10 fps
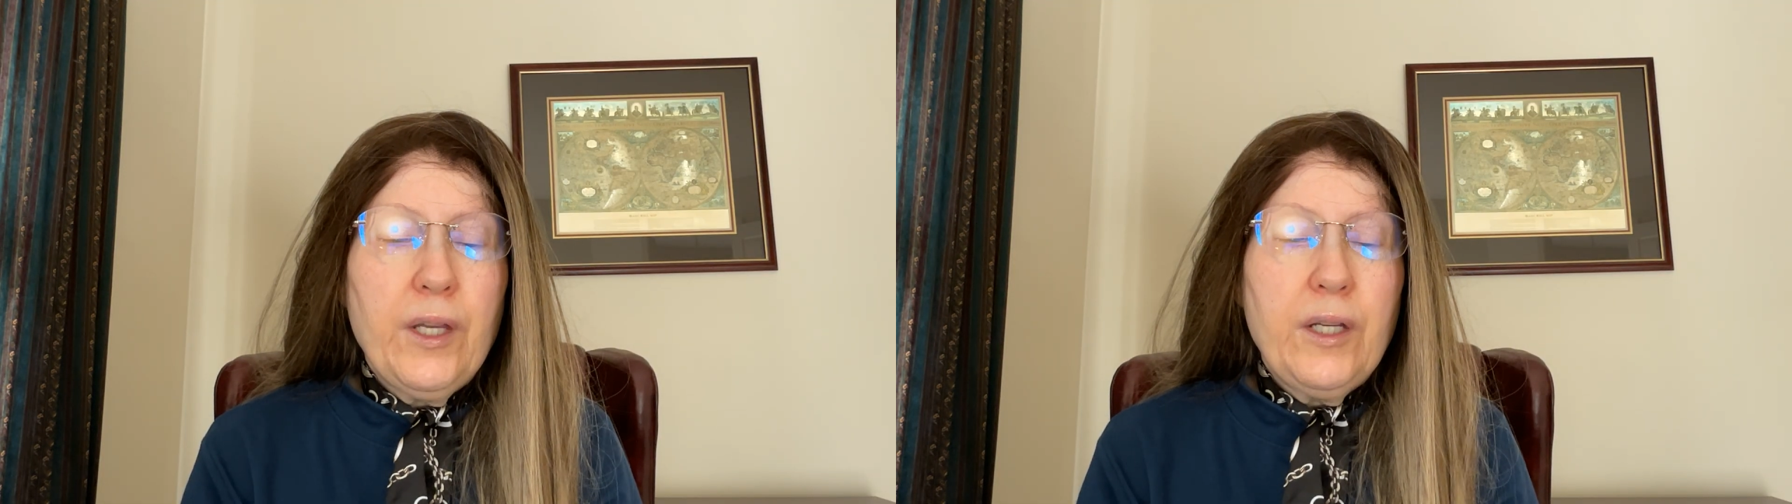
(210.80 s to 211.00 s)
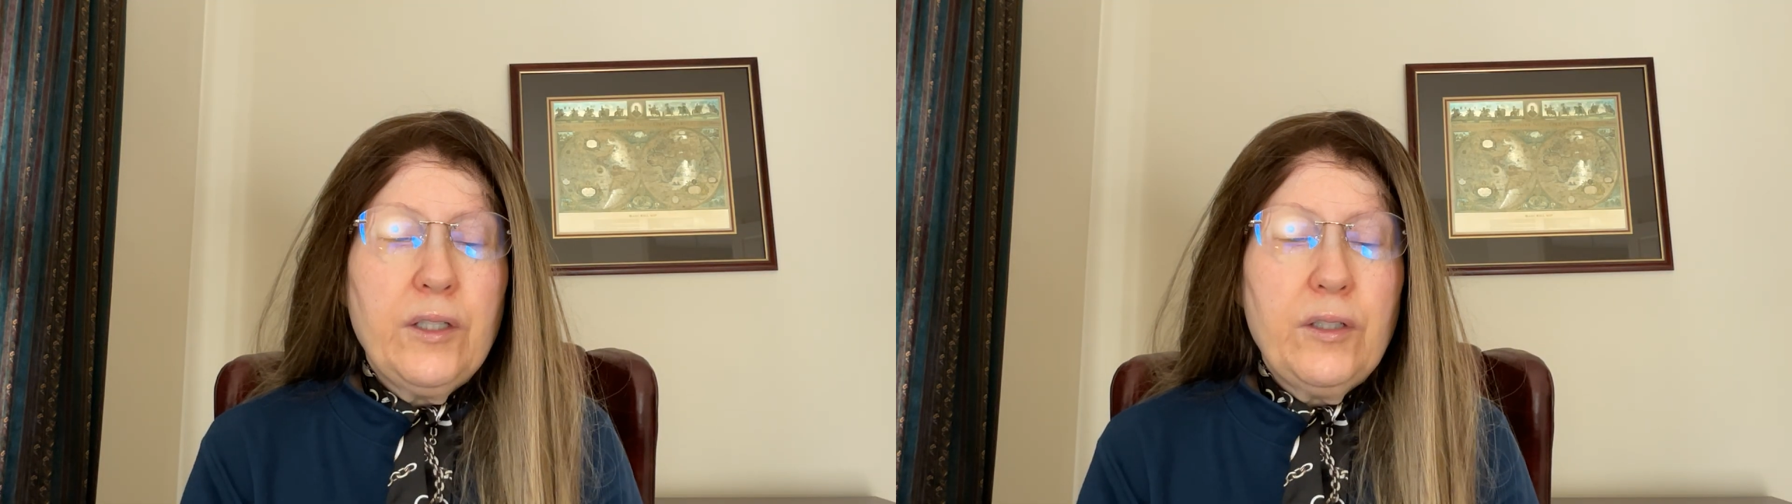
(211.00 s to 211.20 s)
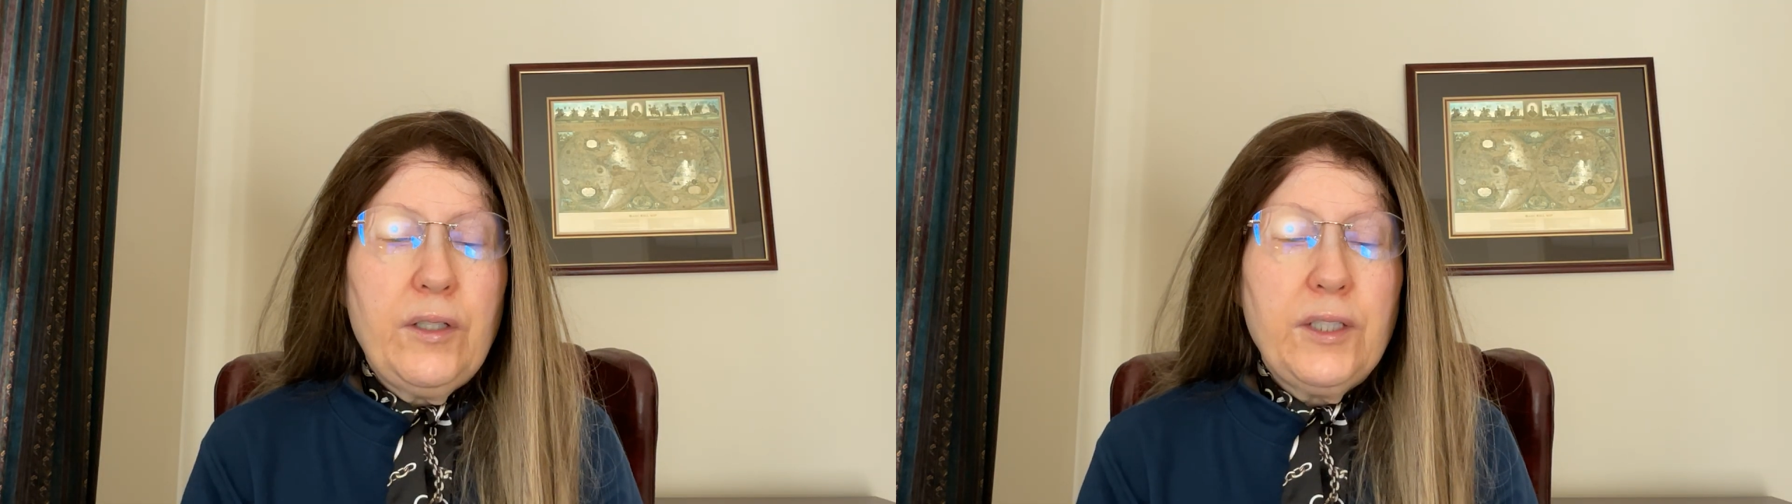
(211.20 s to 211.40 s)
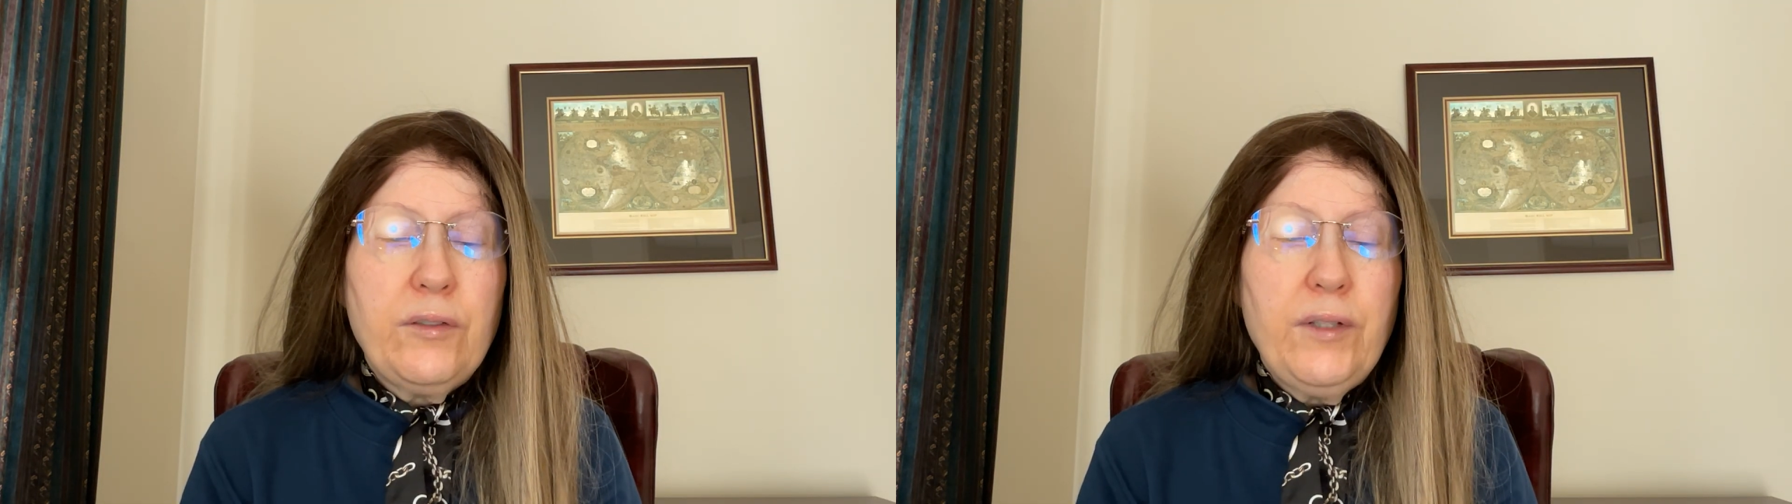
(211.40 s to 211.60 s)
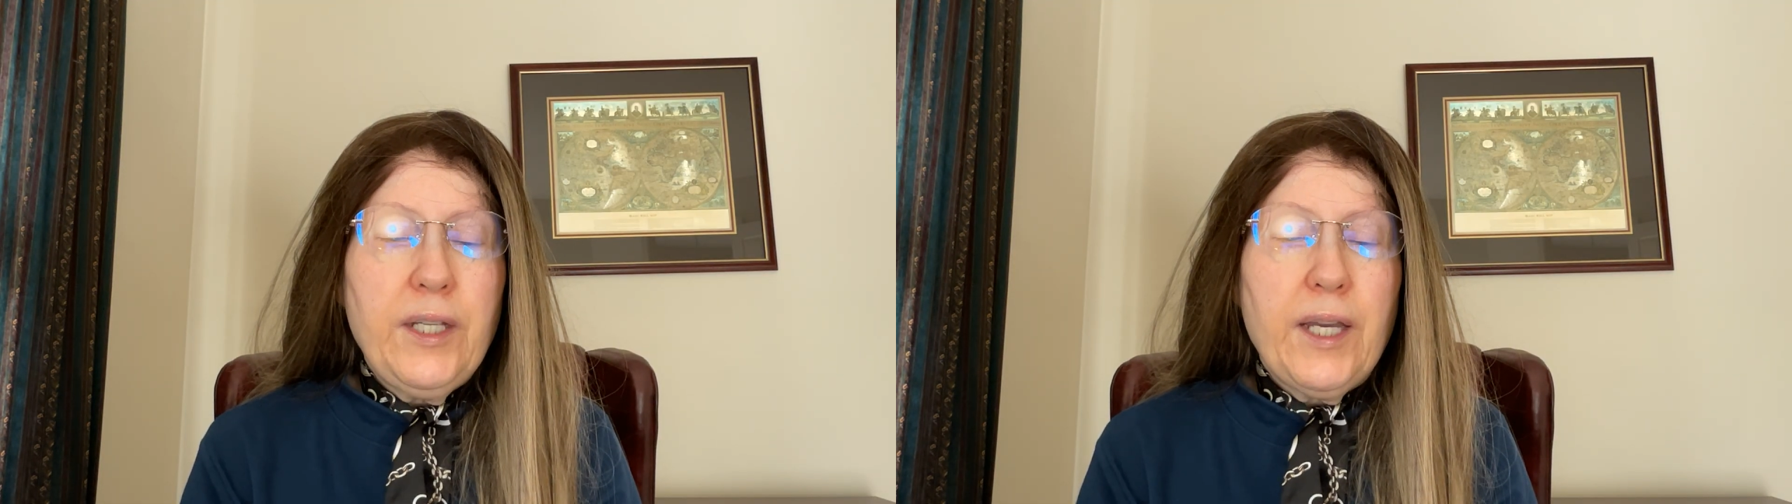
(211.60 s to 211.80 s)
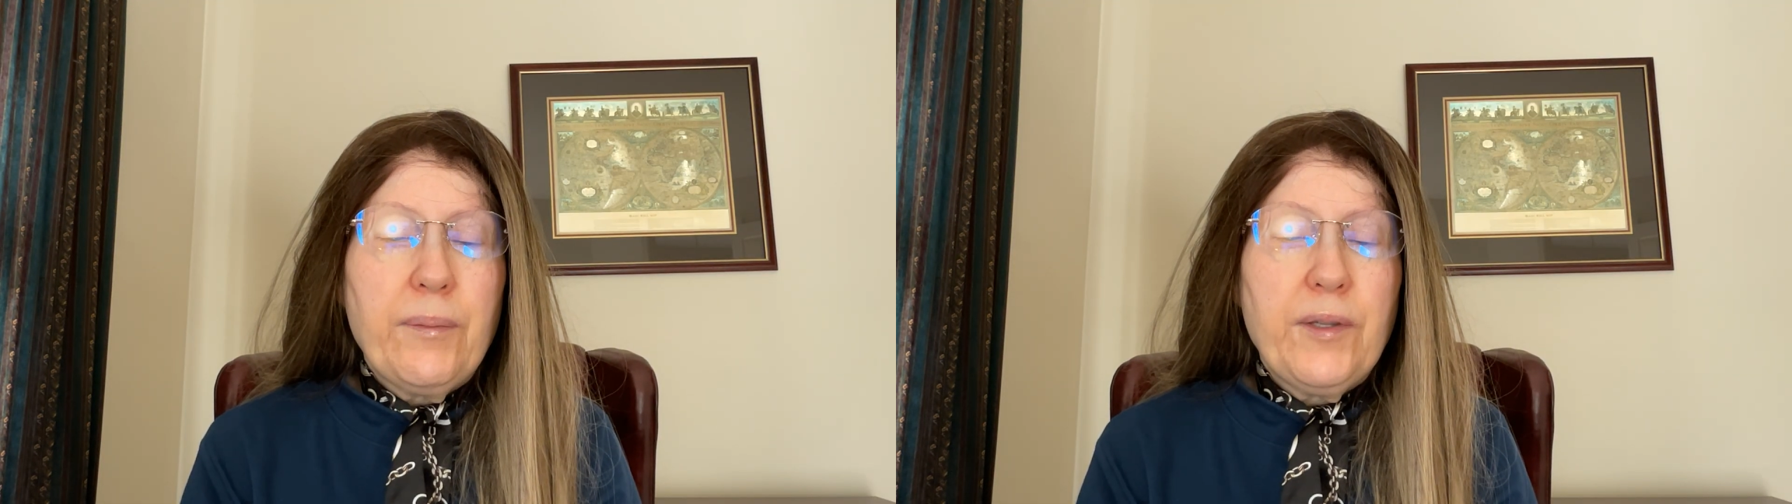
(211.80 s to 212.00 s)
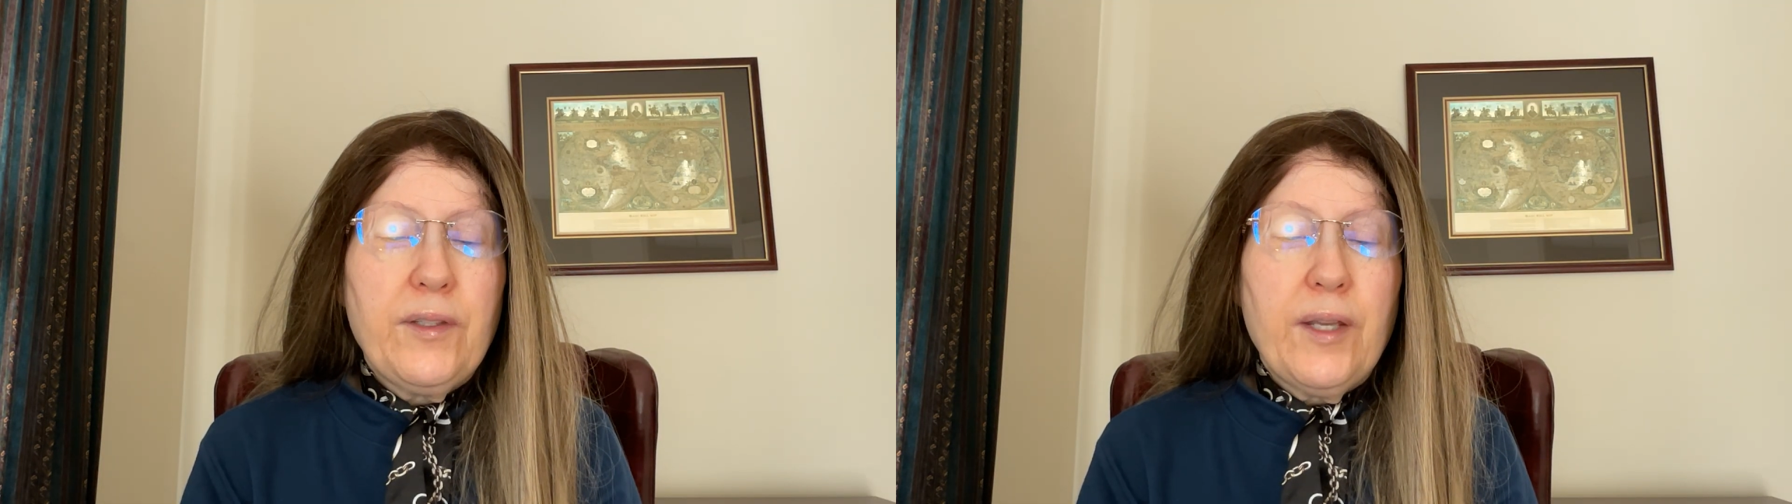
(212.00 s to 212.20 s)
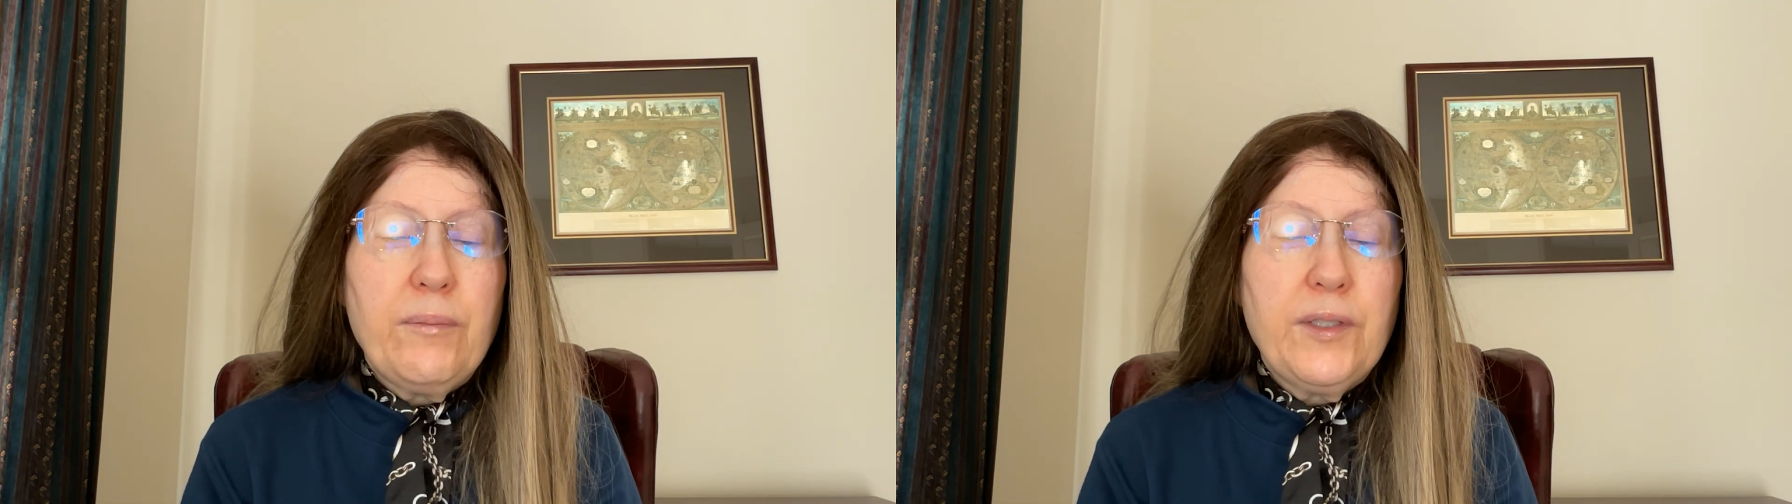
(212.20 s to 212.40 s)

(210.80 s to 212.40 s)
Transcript: So let's recap the 10